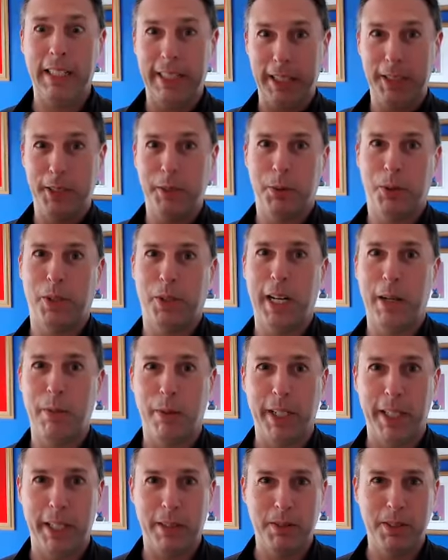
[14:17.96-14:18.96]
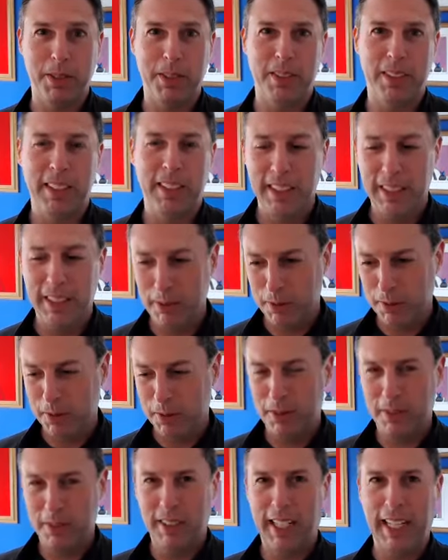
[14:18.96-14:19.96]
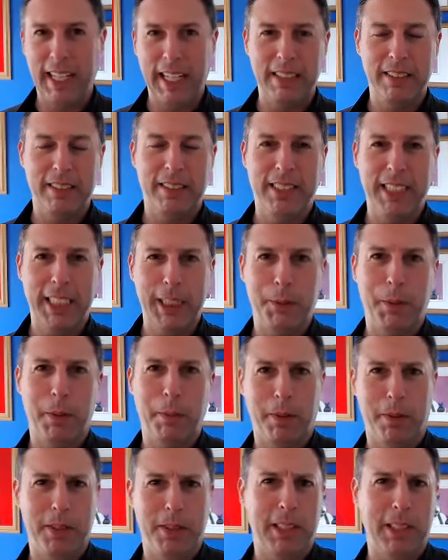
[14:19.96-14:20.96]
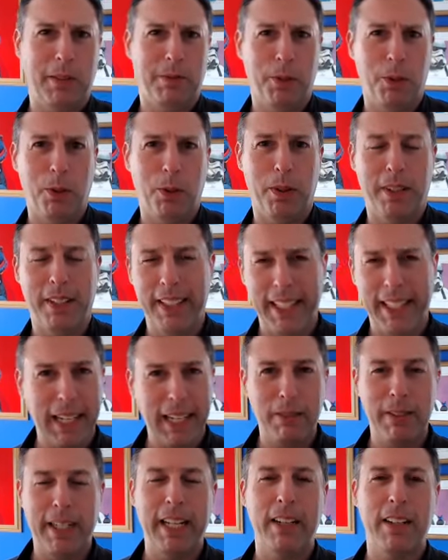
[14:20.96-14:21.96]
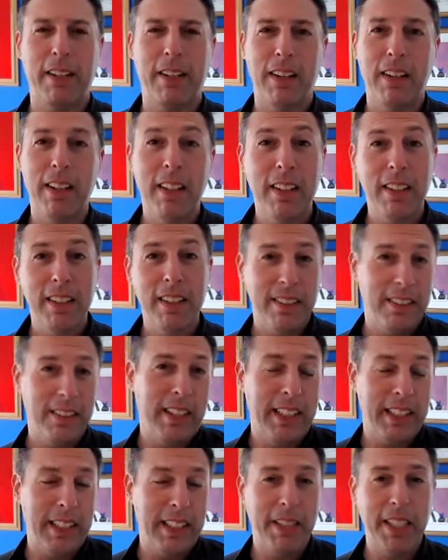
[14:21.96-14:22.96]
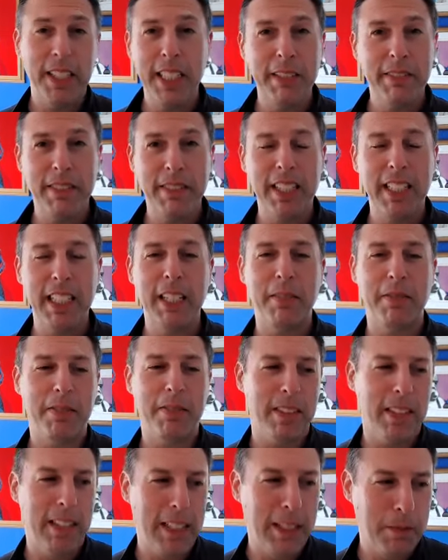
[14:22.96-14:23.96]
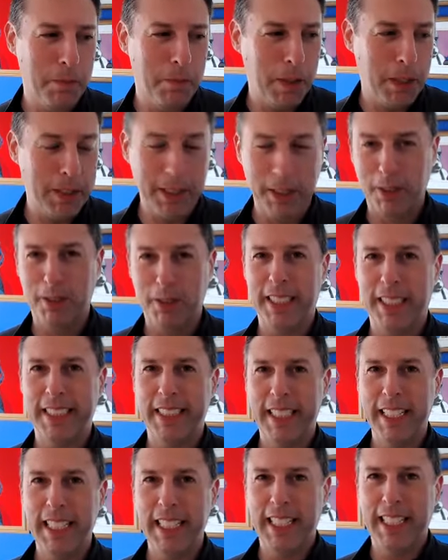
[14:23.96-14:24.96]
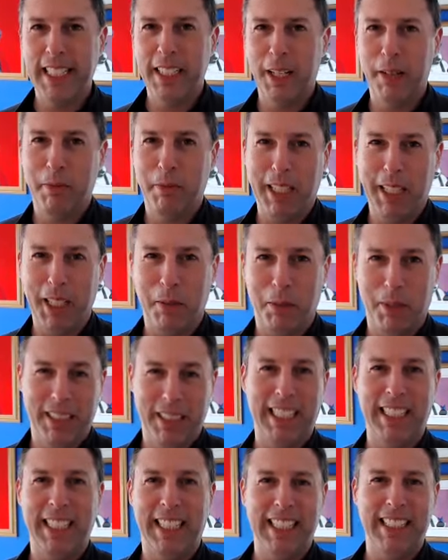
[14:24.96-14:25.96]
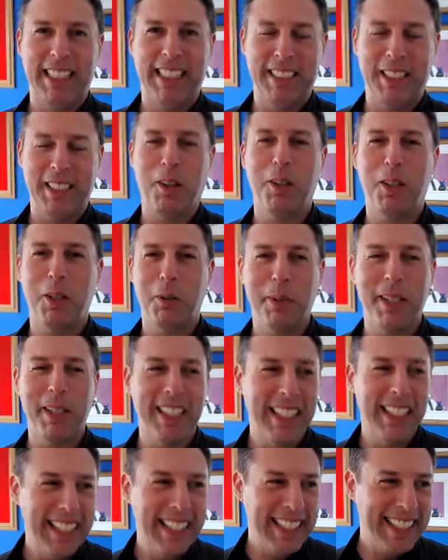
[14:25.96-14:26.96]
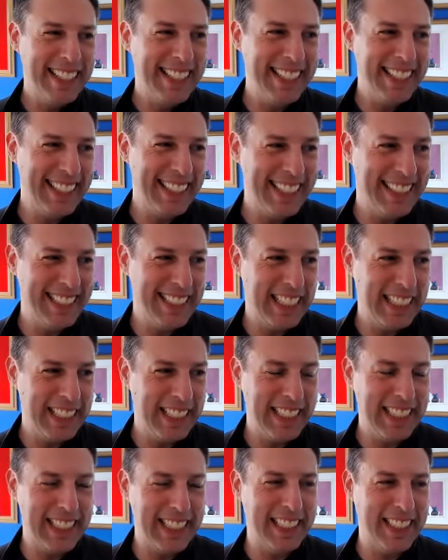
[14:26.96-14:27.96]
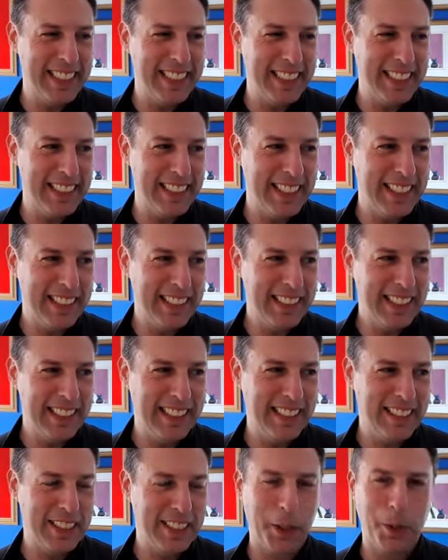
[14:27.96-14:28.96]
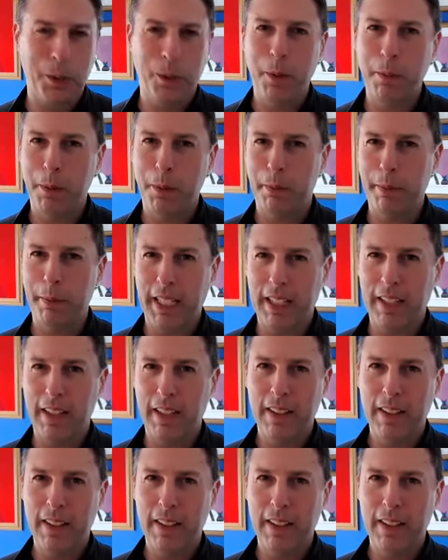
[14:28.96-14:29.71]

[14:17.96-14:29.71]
the unsubscribe rate was I had 6 people instead of 4. Like I don't care. Like if they leave, they leave. I still don't like seeing it. I'm not going to pretend that it doesn't hurt, but it doesn't cripple me.